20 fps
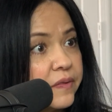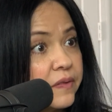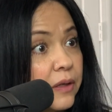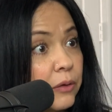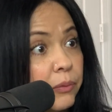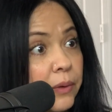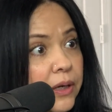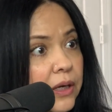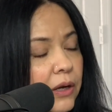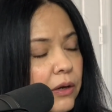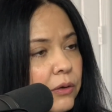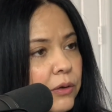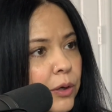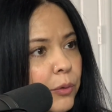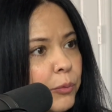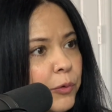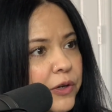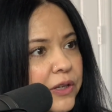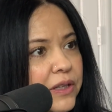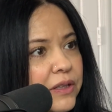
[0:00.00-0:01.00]
Like right now, I'm
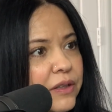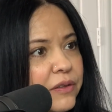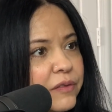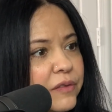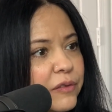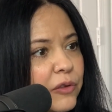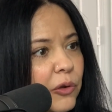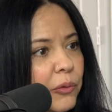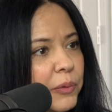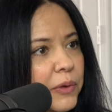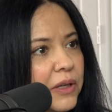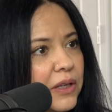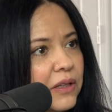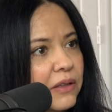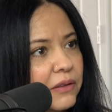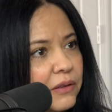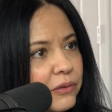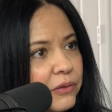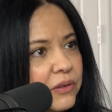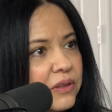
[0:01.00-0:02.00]
working on so many
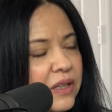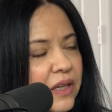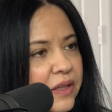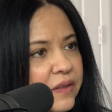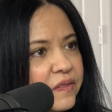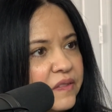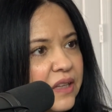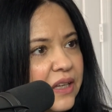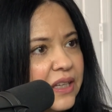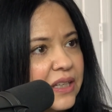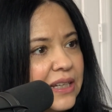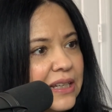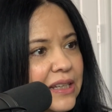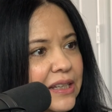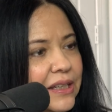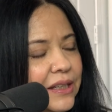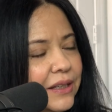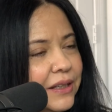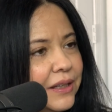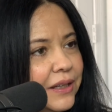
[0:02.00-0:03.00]
little things that
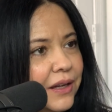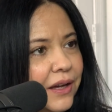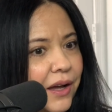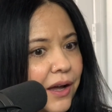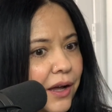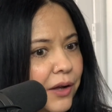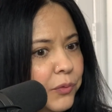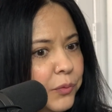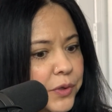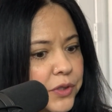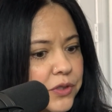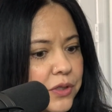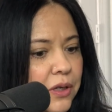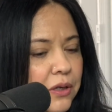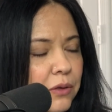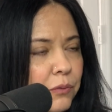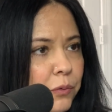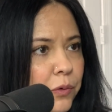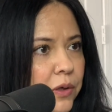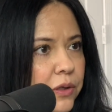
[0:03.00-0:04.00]
I wish I
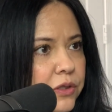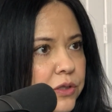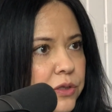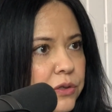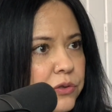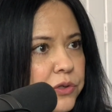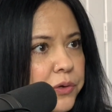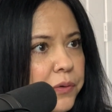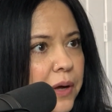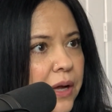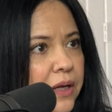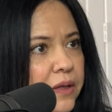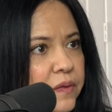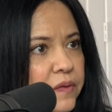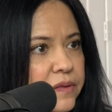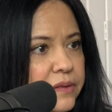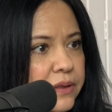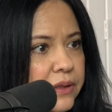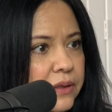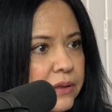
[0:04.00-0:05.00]
can run to
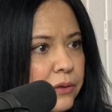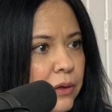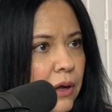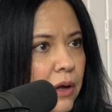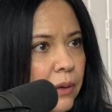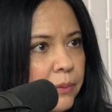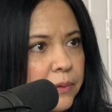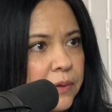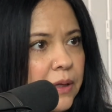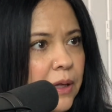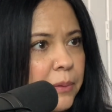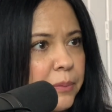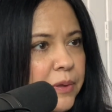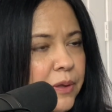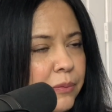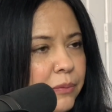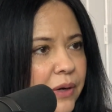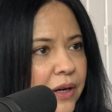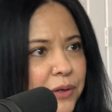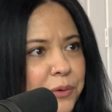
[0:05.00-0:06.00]
Joann's and Hobby Lobby
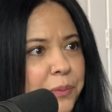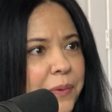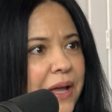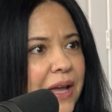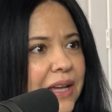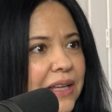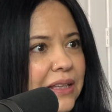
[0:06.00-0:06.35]
right away.